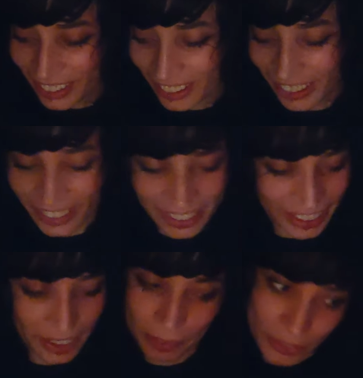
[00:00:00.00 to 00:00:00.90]
it's good to
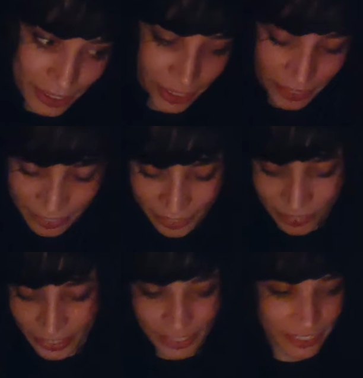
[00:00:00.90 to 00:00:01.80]
keep drinks
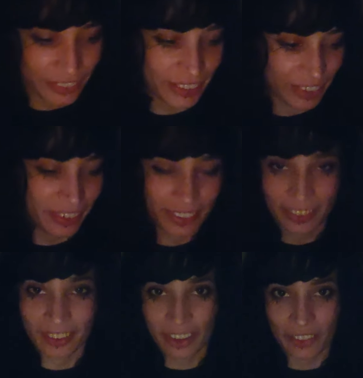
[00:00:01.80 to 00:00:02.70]
around when you're doing
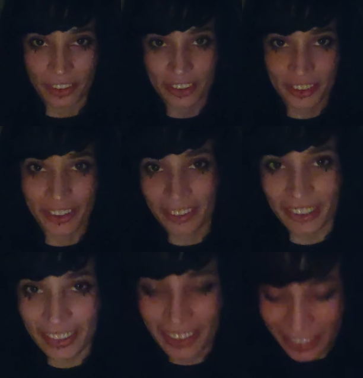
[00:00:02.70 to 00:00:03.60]
a lot of talking.